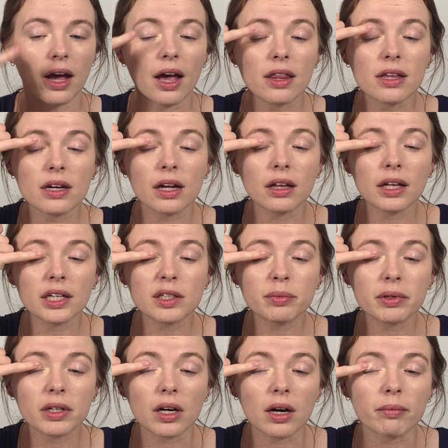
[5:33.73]
and then I like to
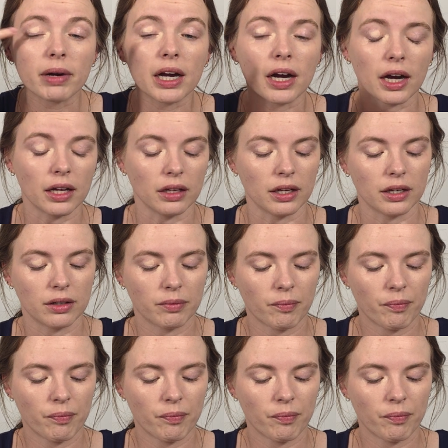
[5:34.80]
put it on my eyelid.